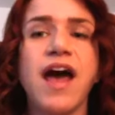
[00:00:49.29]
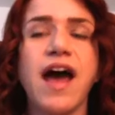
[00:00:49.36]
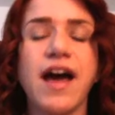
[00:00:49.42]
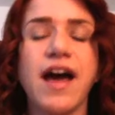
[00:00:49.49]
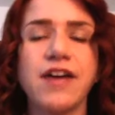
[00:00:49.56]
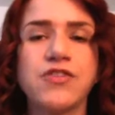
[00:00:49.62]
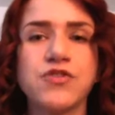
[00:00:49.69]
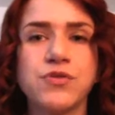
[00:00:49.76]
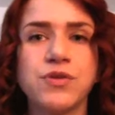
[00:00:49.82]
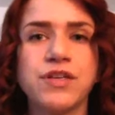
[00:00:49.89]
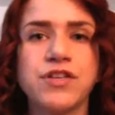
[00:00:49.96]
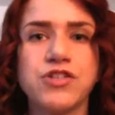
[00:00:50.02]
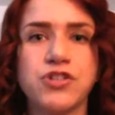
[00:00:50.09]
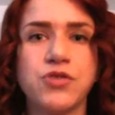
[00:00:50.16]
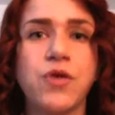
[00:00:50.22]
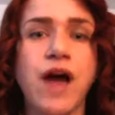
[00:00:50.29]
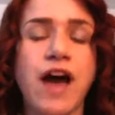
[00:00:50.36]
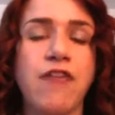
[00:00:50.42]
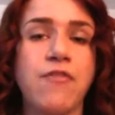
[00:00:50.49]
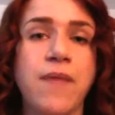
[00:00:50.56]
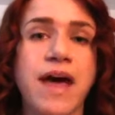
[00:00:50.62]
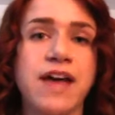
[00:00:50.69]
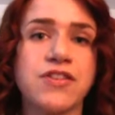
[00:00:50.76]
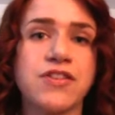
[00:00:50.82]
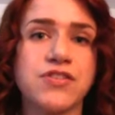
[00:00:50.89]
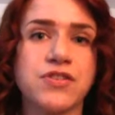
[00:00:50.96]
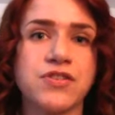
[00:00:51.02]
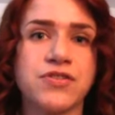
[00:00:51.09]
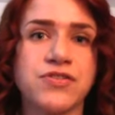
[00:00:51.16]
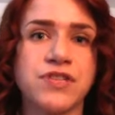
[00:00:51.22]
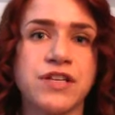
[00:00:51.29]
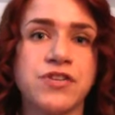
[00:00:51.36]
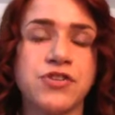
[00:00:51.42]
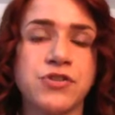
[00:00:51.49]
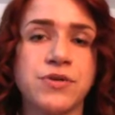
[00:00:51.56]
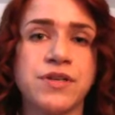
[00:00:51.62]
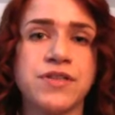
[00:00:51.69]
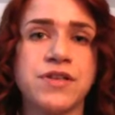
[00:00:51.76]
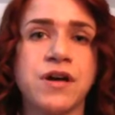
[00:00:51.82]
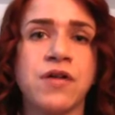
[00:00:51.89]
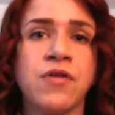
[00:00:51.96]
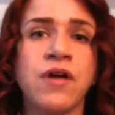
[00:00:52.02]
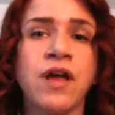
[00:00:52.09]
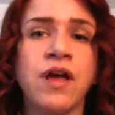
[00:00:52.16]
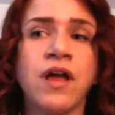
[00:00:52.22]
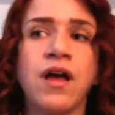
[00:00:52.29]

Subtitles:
actually do have masters in doing so.